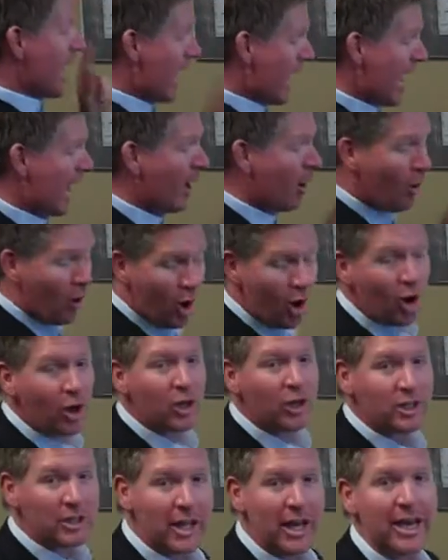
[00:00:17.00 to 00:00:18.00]
how
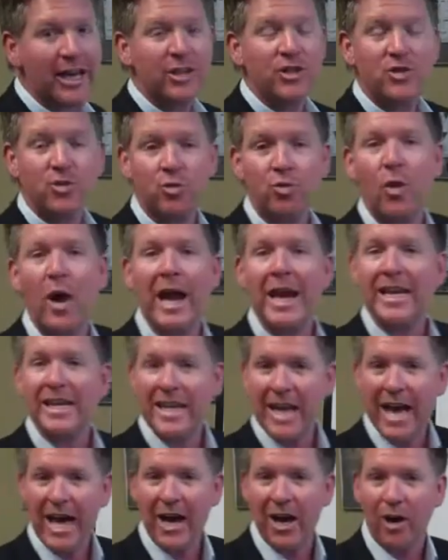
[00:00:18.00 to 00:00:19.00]
our clients right
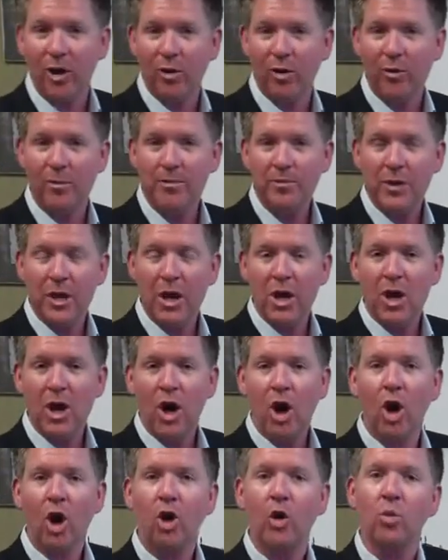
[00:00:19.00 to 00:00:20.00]
now
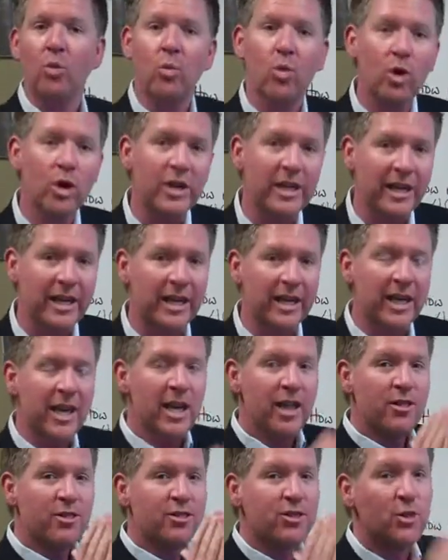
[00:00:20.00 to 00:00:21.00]
are working
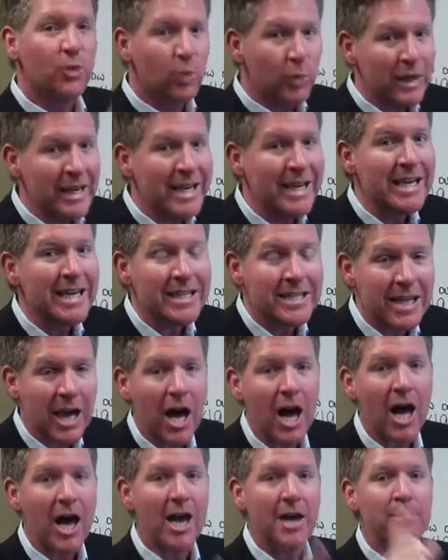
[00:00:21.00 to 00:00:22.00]
three
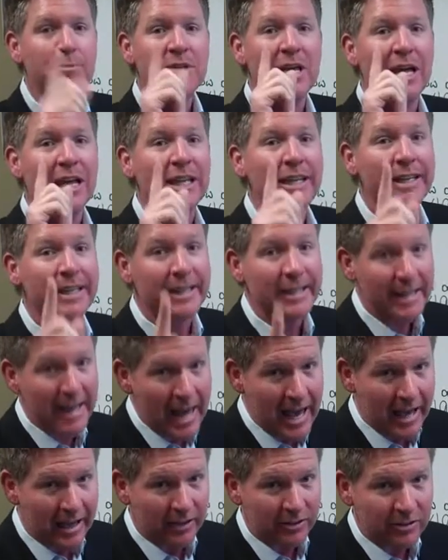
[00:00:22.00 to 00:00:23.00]
times
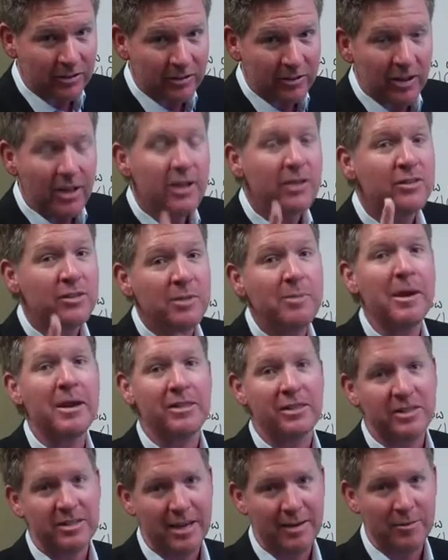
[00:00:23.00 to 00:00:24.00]
less to make
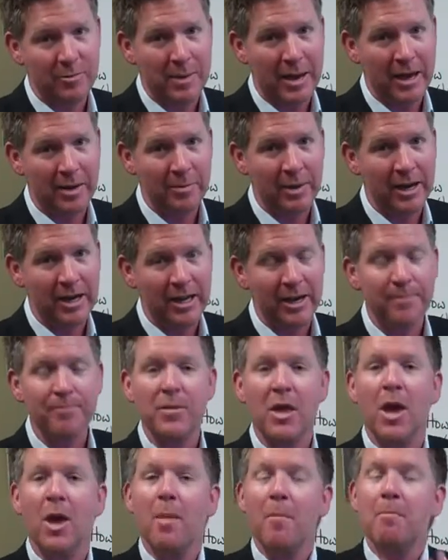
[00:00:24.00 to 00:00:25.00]
the same amount of money.
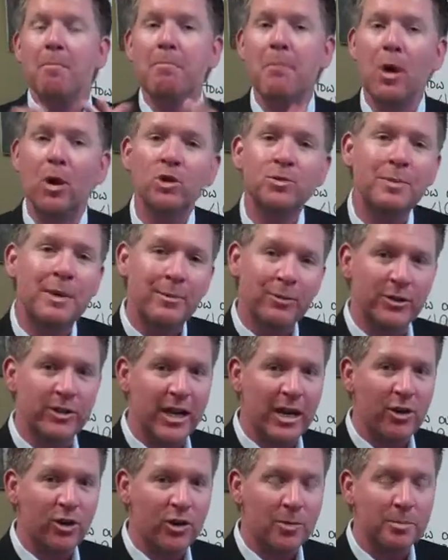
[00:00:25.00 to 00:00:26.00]
Most people
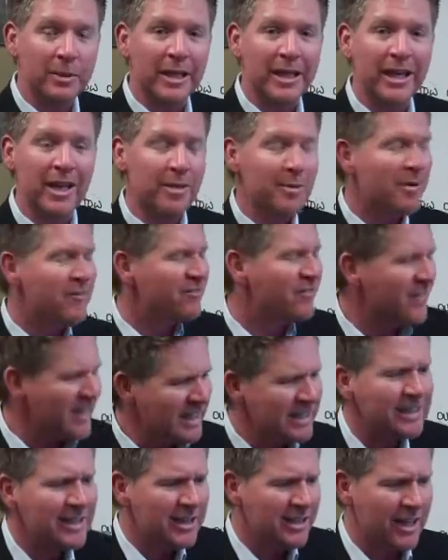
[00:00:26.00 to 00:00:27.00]
today are complaining about
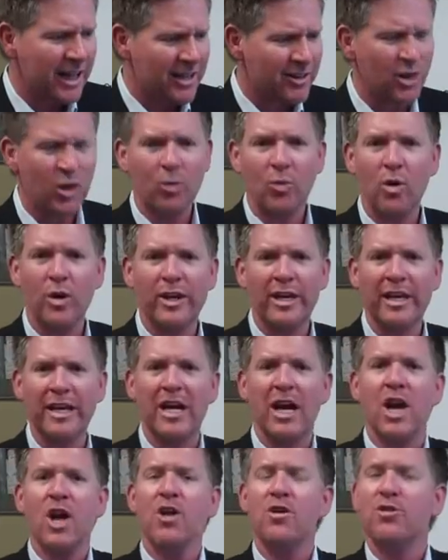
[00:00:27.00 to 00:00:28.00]
feeling like they're
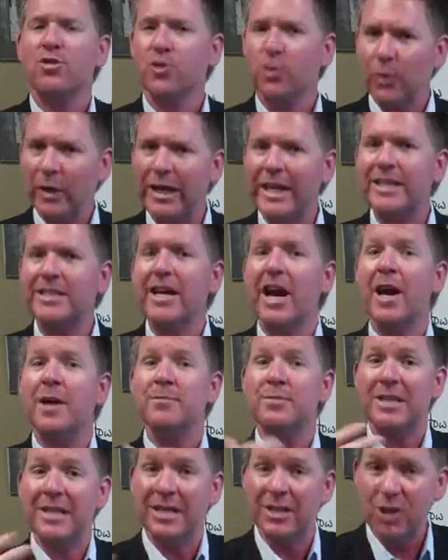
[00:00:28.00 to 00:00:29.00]
working three
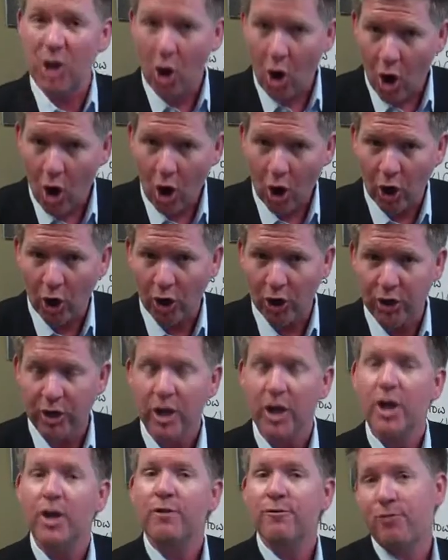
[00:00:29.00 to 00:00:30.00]
times as hard
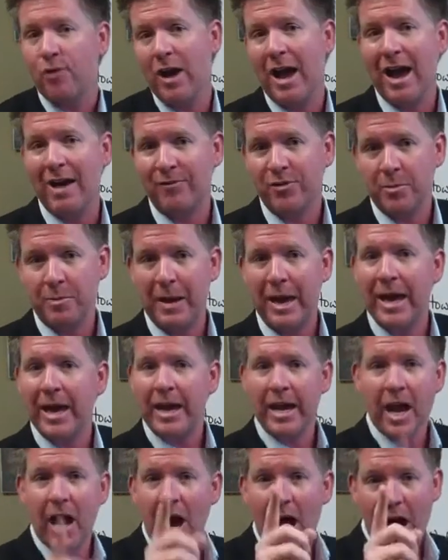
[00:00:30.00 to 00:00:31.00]
for half the
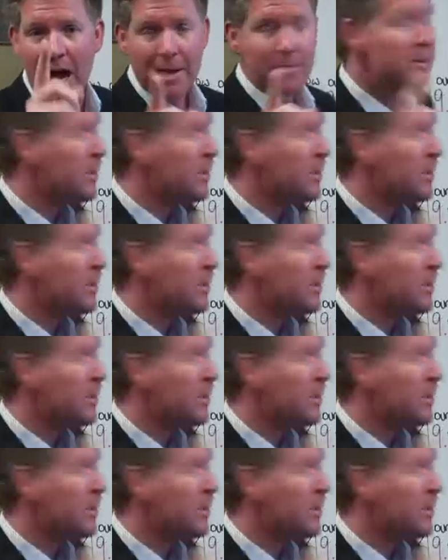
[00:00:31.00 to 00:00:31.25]
pay. I'm